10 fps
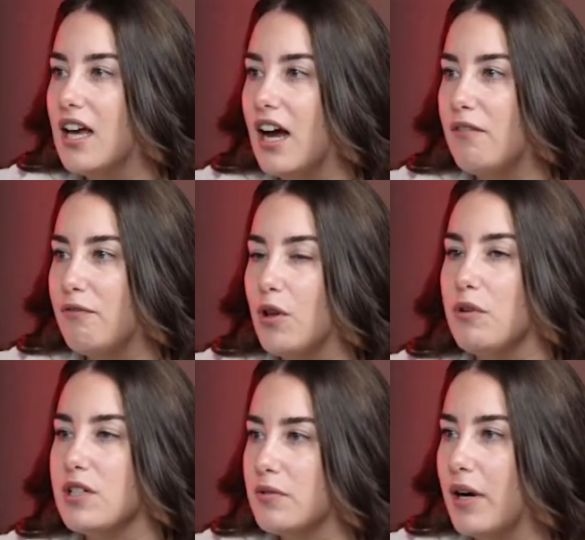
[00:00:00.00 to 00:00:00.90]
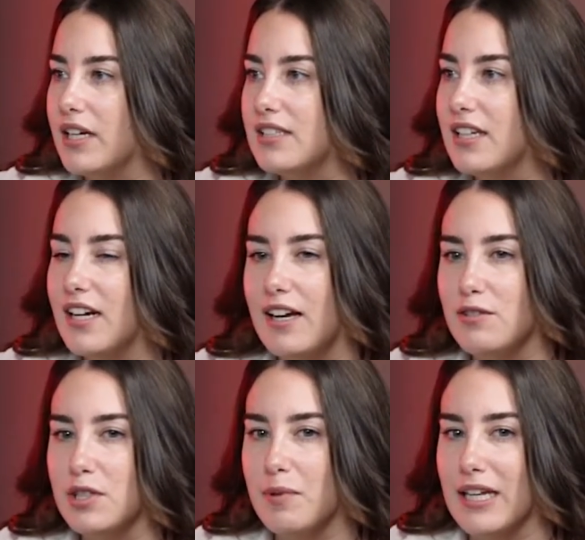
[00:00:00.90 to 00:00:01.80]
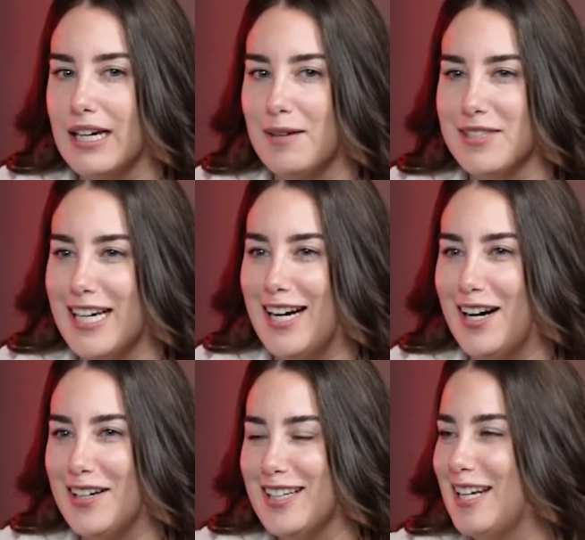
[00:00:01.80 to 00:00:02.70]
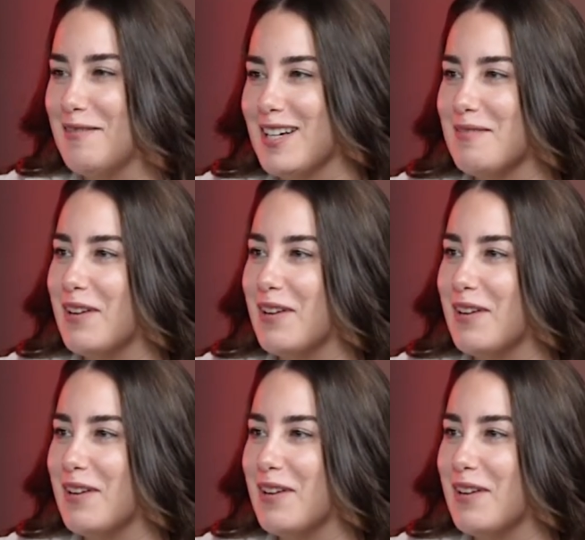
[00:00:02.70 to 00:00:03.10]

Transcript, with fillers: I've flown it twice, okay. and I've just been like, I'm scared. I'm not gonna